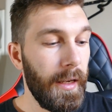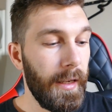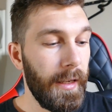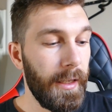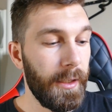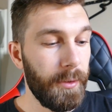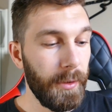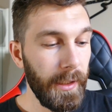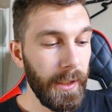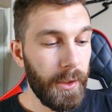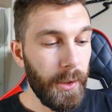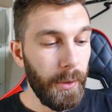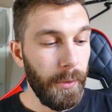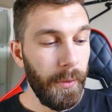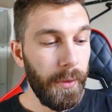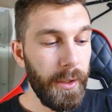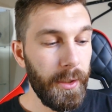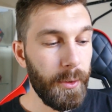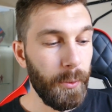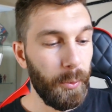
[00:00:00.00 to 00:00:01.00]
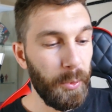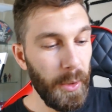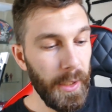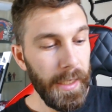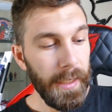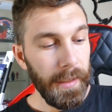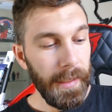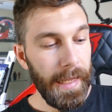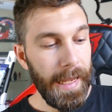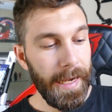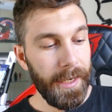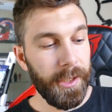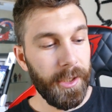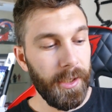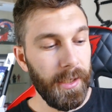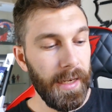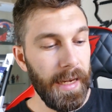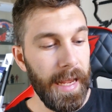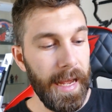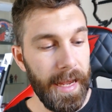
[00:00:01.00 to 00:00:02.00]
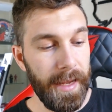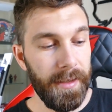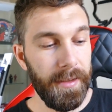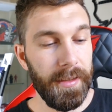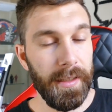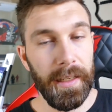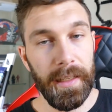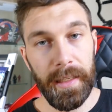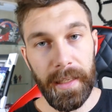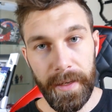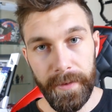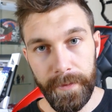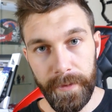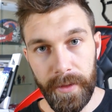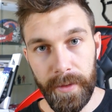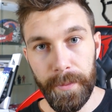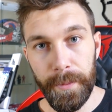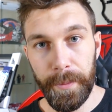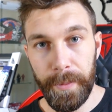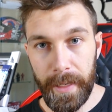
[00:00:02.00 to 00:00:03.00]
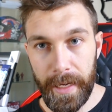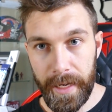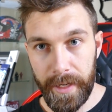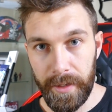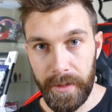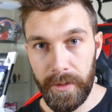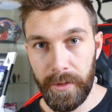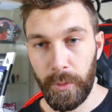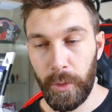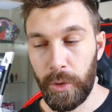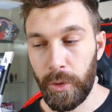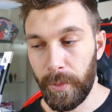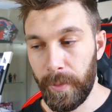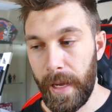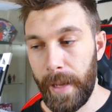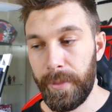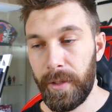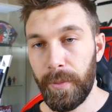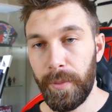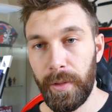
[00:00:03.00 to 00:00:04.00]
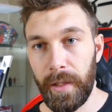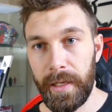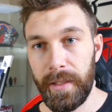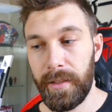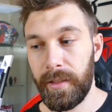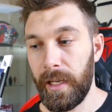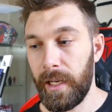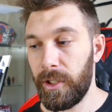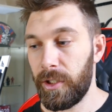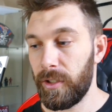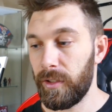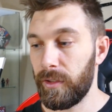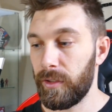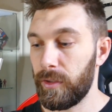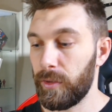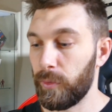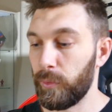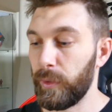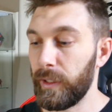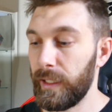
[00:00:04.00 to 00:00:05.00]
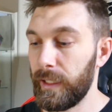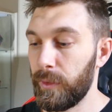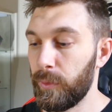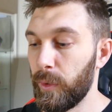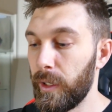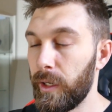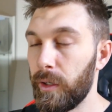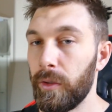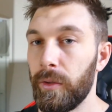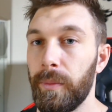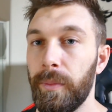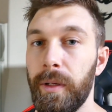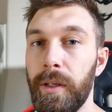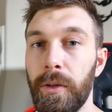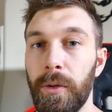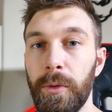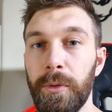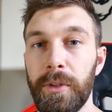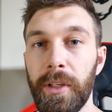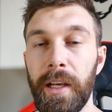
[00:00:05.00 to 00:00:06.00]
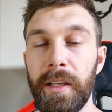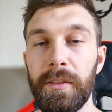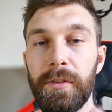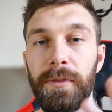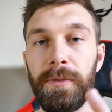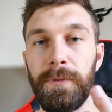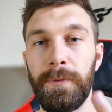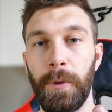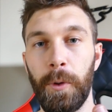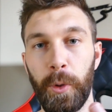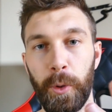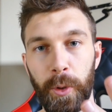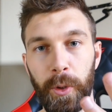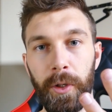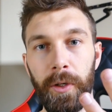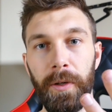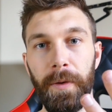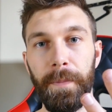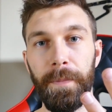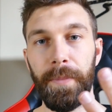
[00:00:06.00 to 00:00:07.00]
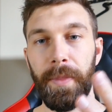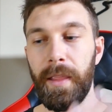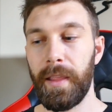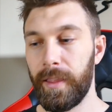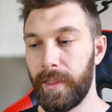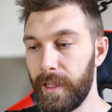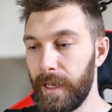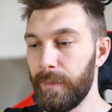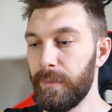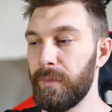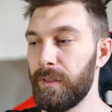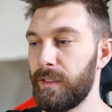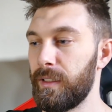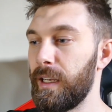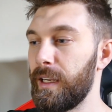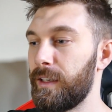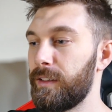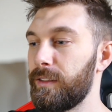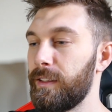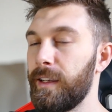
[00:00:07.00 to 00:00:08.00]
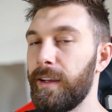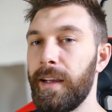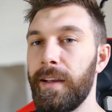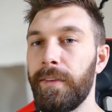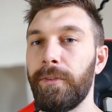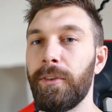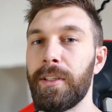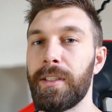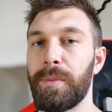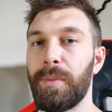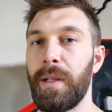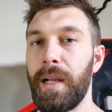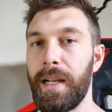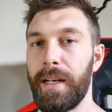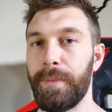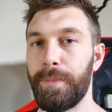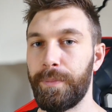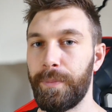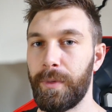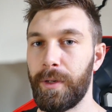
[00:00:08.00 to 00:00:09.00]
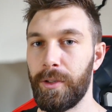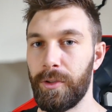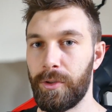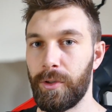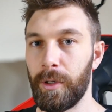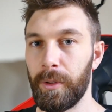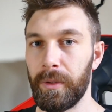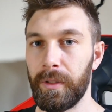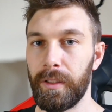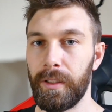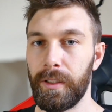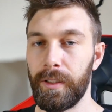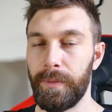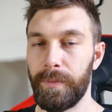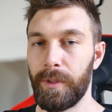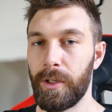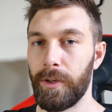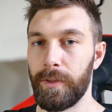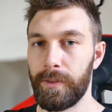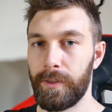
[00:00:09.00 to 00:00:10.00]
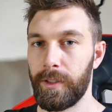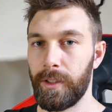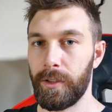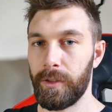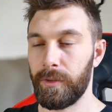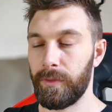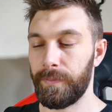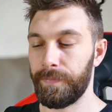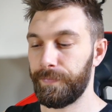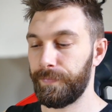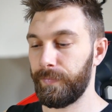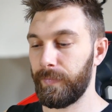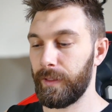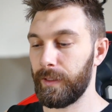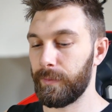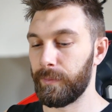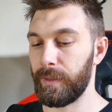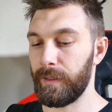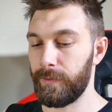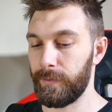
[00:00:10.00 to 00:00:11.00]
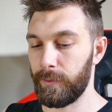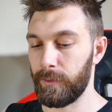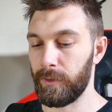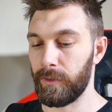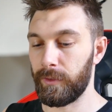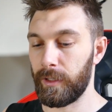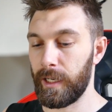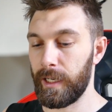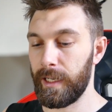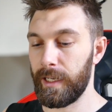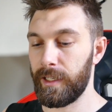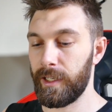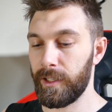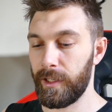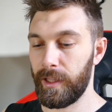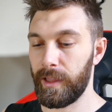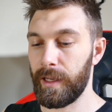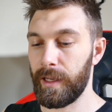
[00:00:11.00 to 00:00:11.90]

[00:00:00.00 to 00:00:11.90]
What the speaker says: it's really cool. This wheel actually has 11 buttons, which will map to PlayStations really well, but it also has 4 thumbsticks. Now, everyone's played a controller console before, right? And you got your